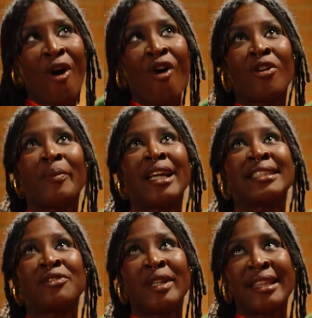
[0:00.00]
over
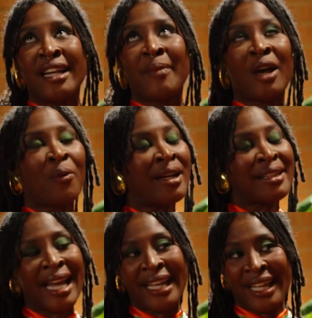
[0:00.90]
because if we think about it, where
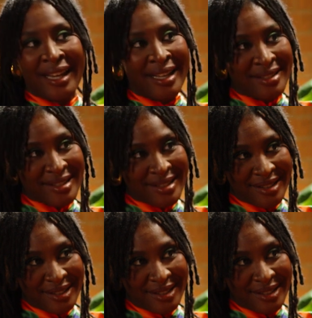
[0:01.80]
did that get us?